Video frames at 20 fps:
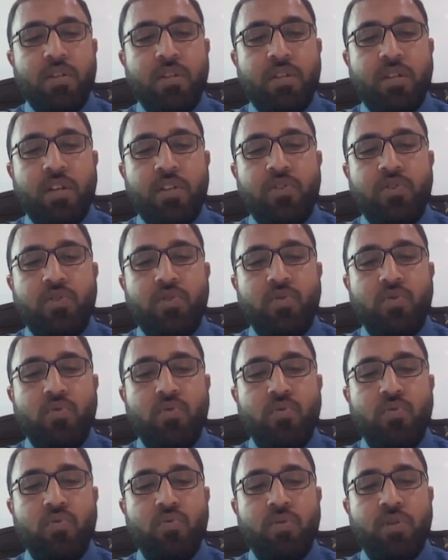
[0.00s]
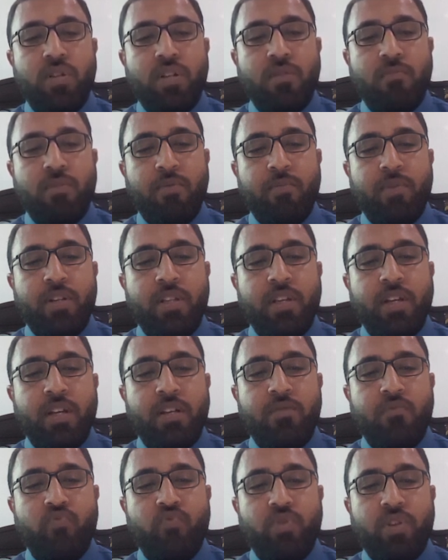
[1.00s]
Just to remember
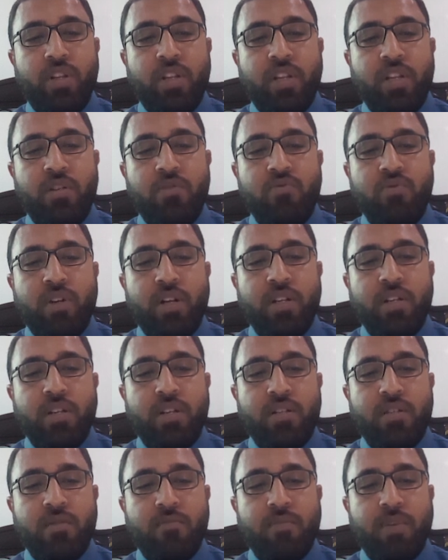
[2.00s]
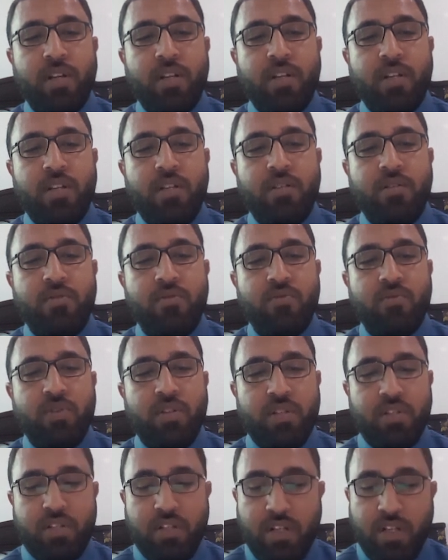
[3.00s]
that, we need to write here some ID. So
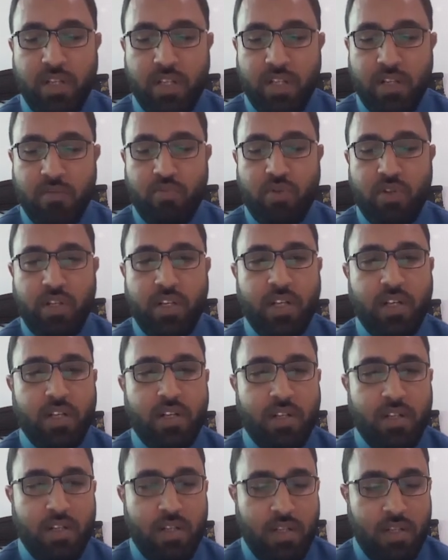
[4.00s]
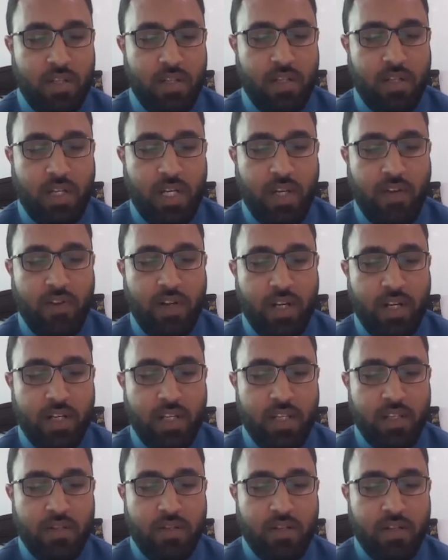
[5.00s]
Eastern region project, I will
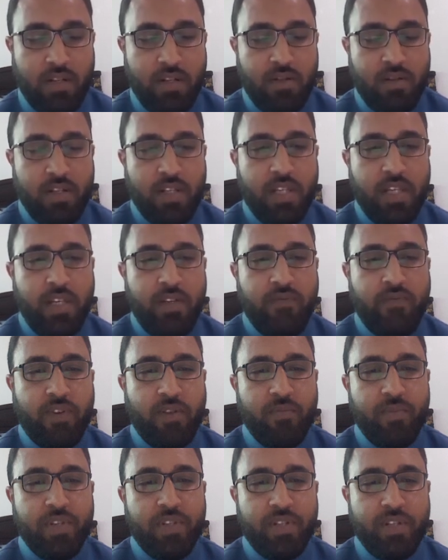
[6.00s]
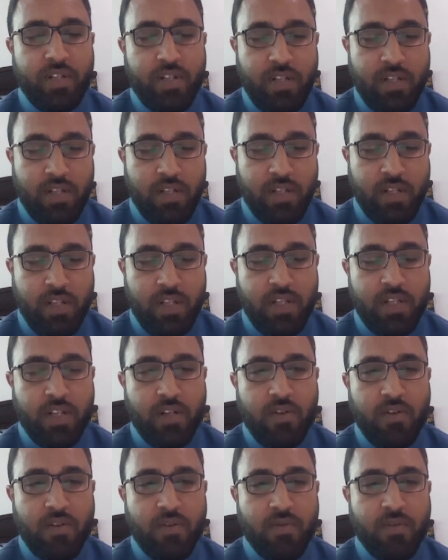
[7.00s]
write Eastern, E from Eastern,
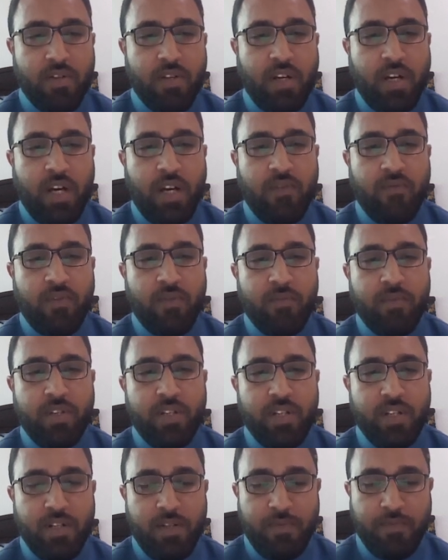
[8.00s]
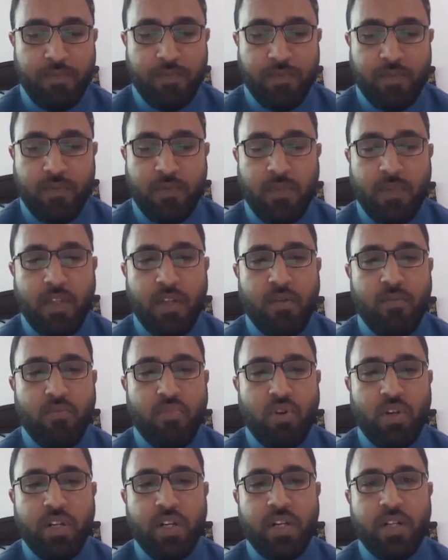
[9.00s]
region, R from region,
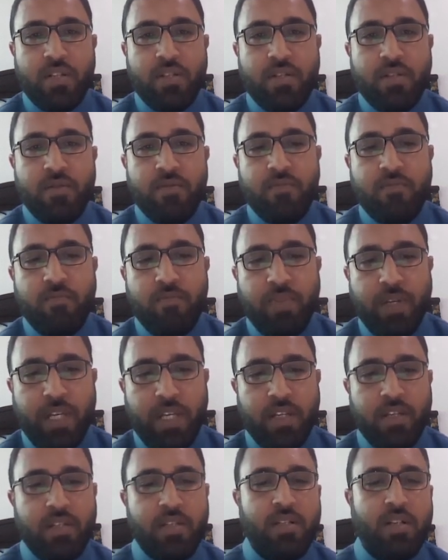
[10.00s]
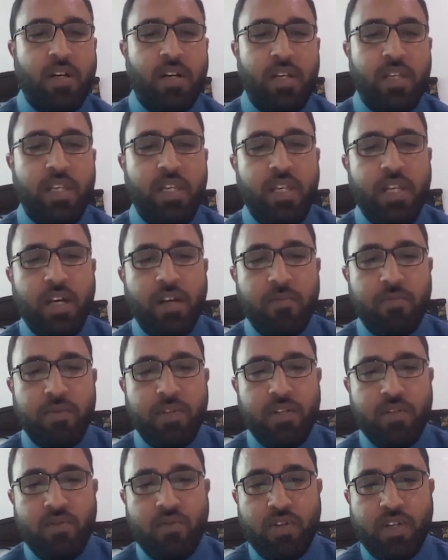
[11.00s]
projects, P,
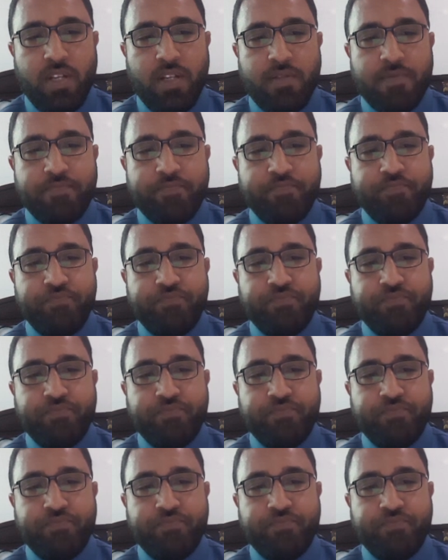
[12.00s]
ERP, okay.